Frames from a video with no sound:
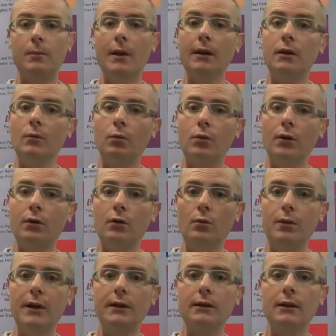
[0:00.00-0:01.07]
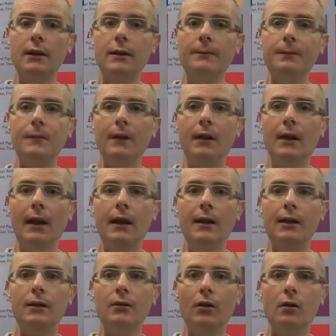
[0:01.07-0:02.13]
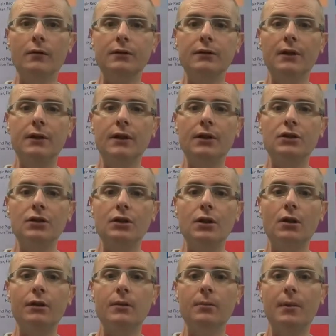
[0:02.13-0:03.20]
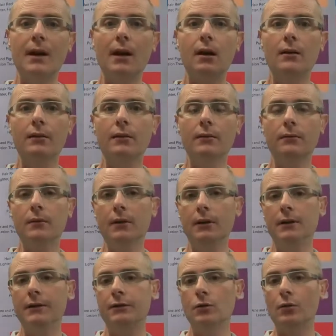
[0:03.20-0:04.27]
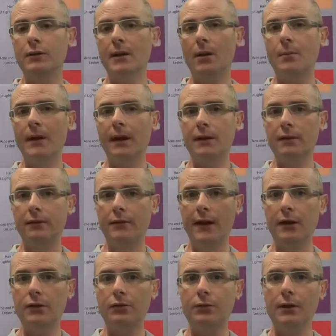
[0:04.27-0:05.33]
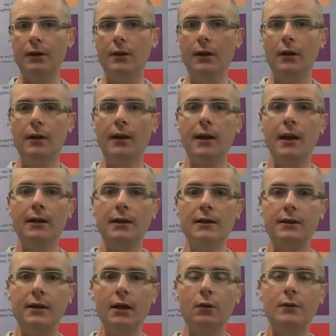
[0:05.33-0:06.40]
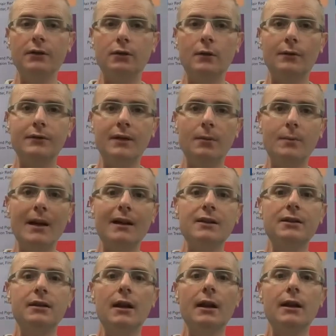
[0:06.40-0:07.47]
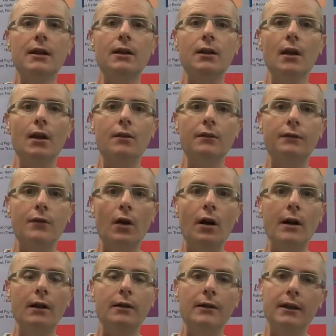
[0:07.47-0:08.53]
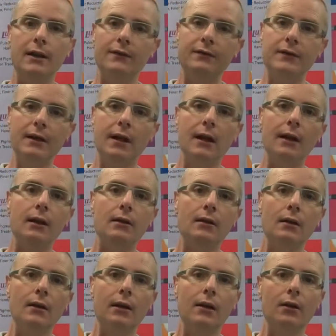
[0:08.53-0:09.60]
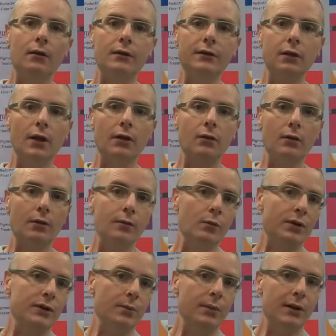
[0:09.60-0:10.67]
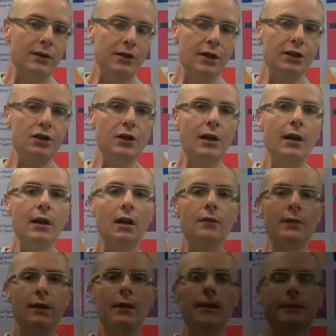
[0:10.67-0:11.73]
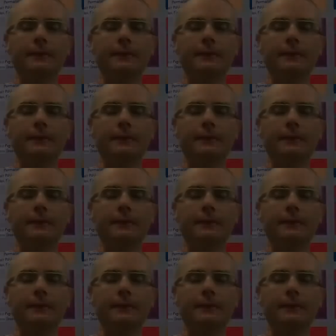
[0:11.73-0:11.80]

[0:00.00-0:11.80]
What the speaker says: to make it work correctly, and obviously the engineering part is all done back at the factory, and the integrity is obviously maintained via the FDA and obviously locally, which is being TGA over